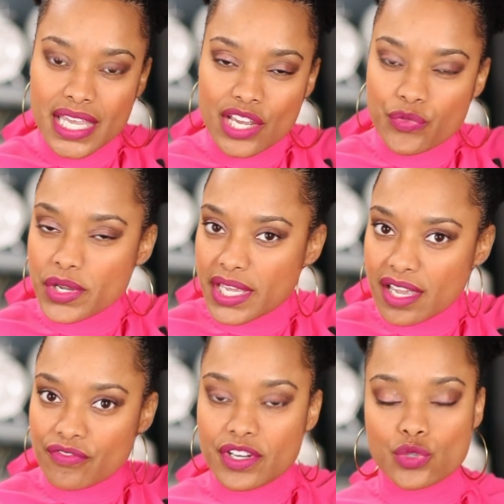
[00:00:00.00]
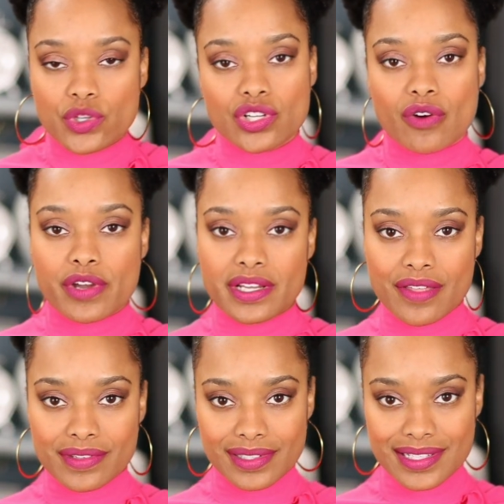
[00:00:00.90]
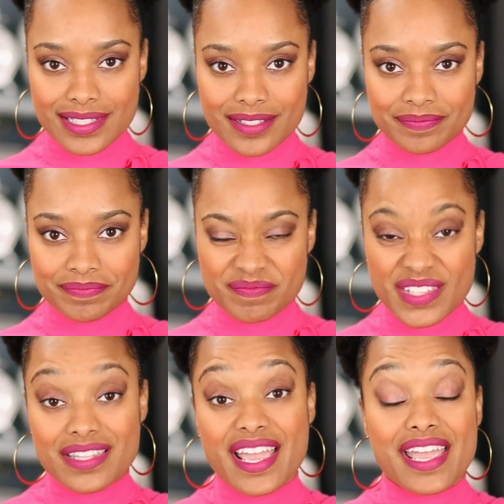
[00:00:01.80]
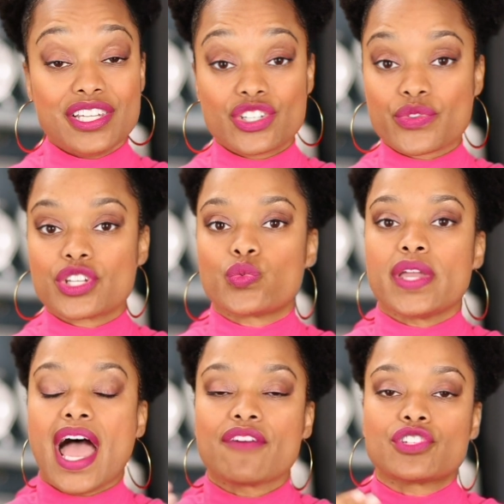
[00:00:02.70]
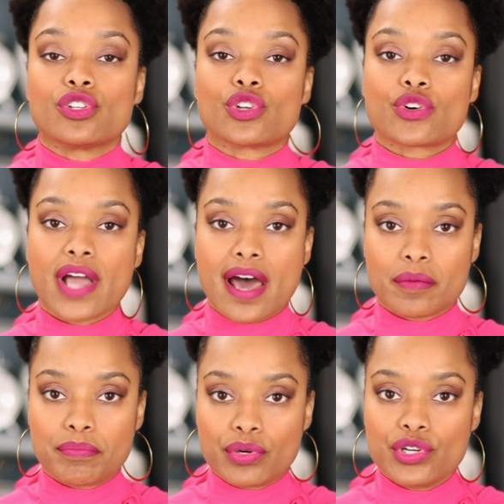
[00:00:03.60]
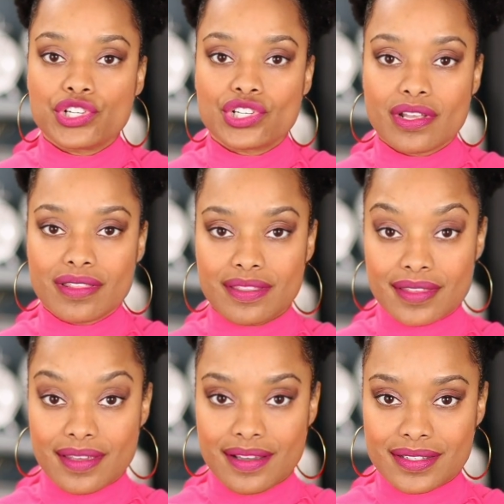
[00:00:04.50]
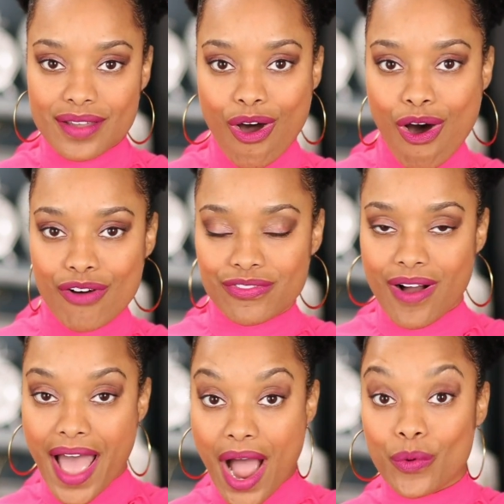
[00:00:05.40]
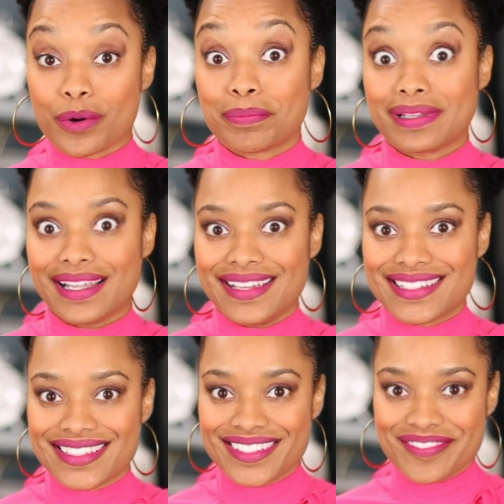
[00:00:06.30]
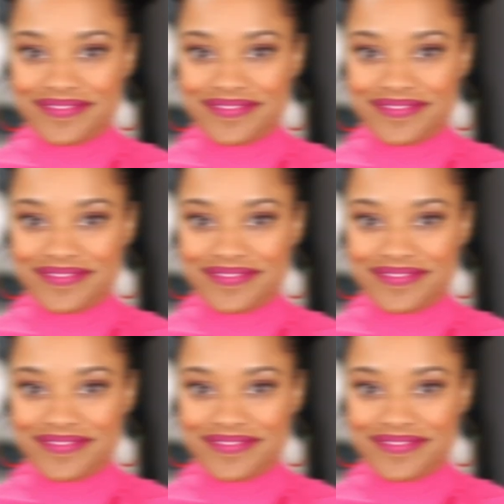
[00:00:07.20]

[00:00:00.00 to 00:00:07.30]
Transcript: if we can't finish what's already on the list? And the answer is we have to learn how to push things off our plate.